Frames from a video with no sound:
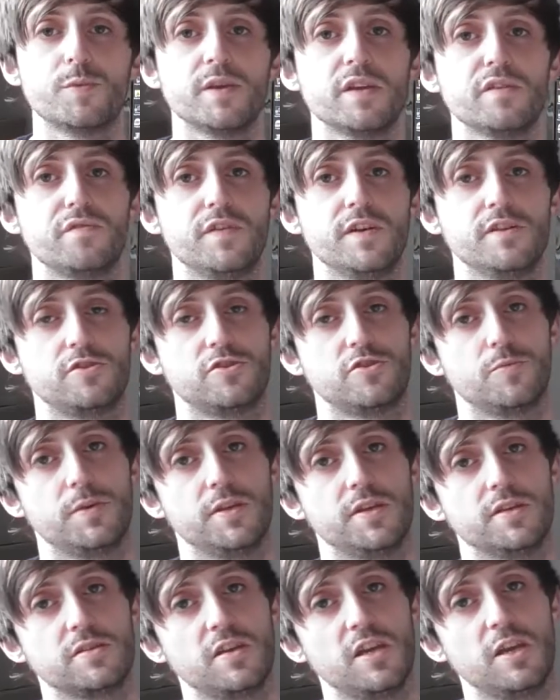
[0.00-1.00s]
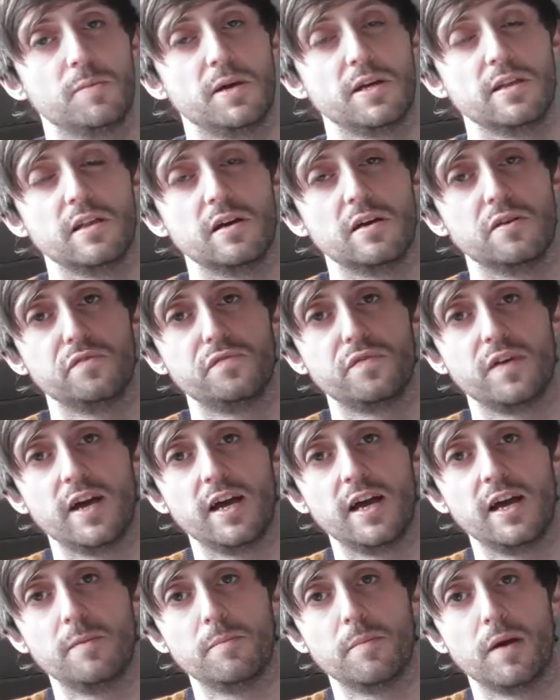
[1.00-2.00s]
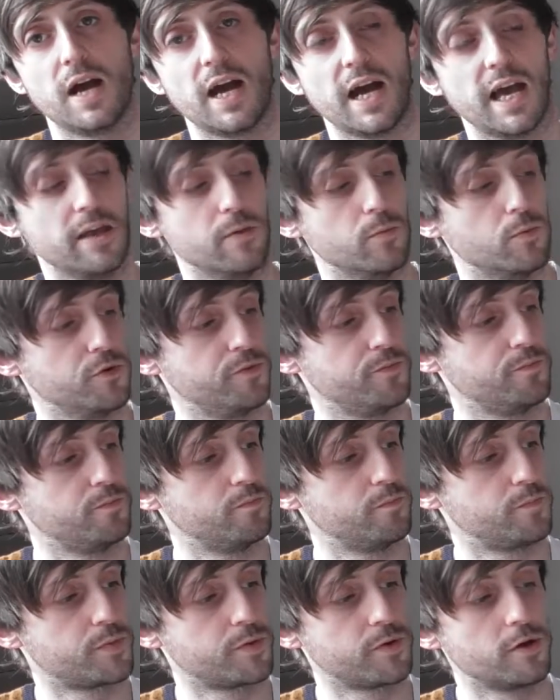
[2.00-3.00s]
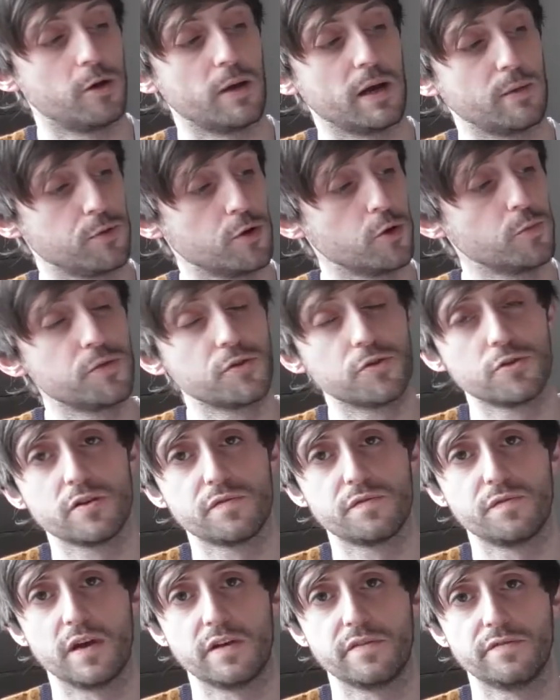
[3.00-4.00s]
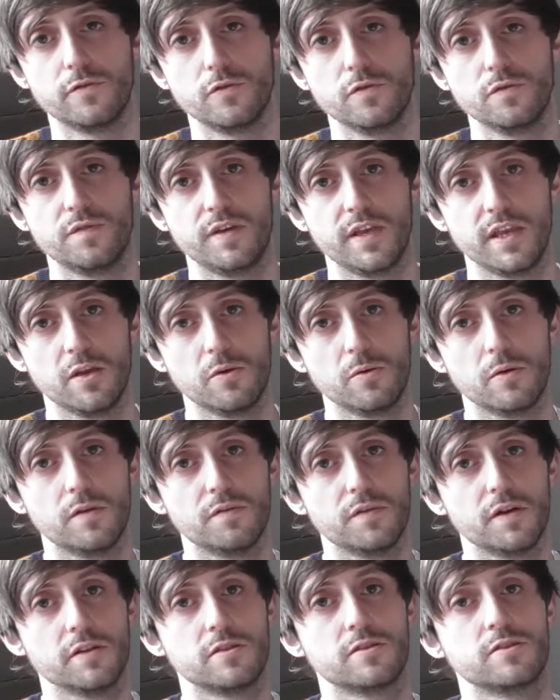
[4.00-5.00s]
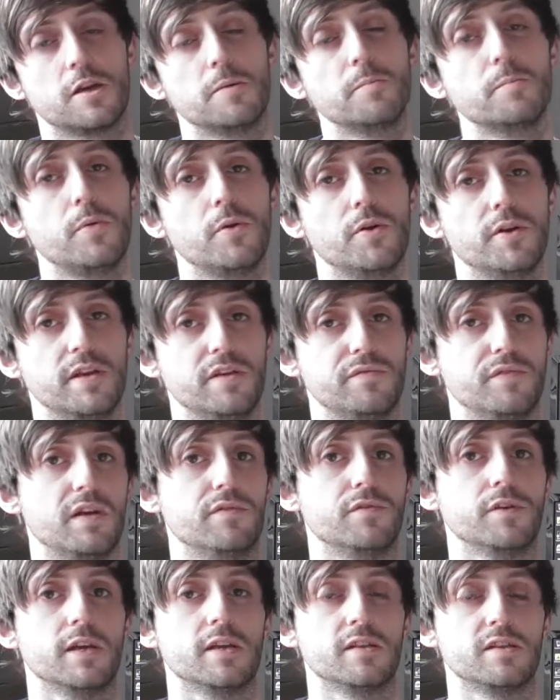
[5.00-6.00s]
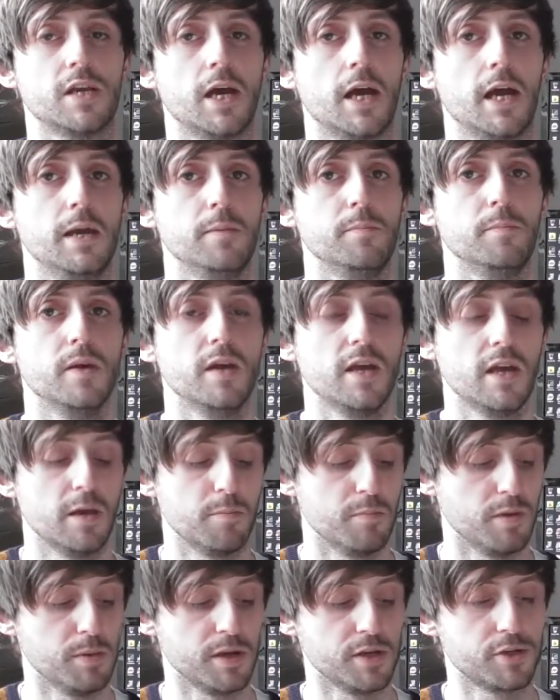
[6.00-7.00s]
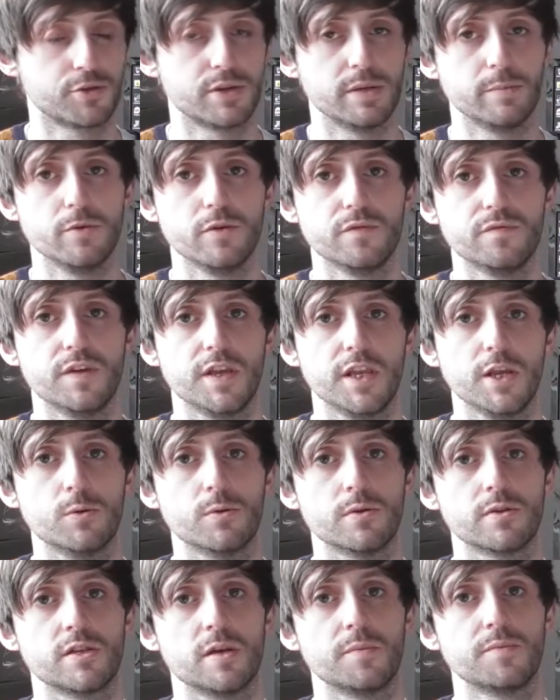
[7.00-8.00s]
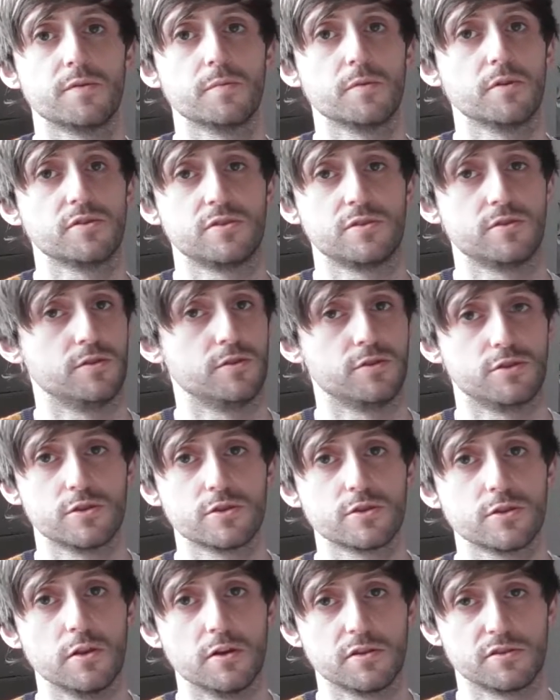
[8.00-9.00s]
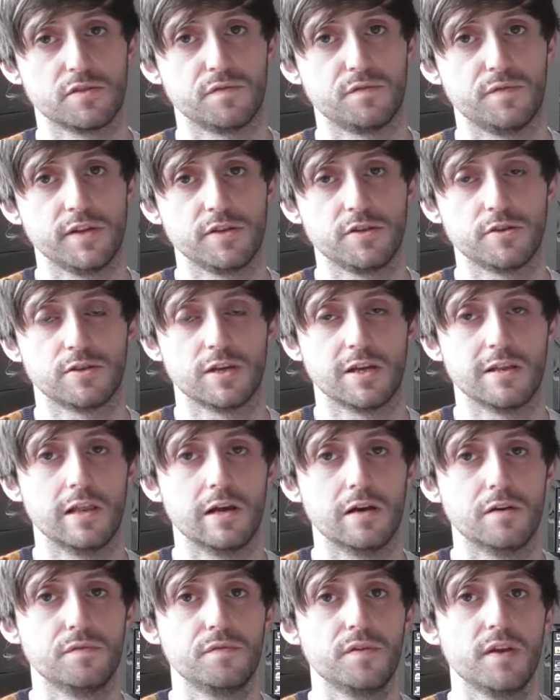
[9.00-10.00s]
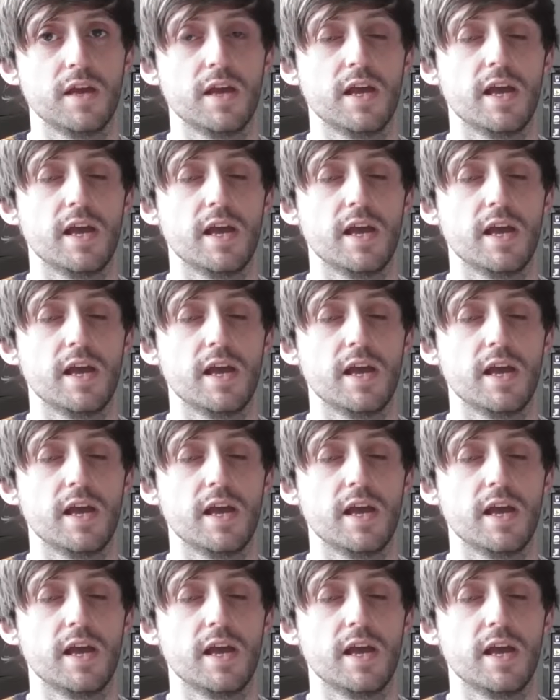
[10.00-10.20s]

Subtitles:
many features about this game I love. I would hope to do a full video of it at some point if I ever get time, maybe a tribute video or something, because there's just lots of features I love.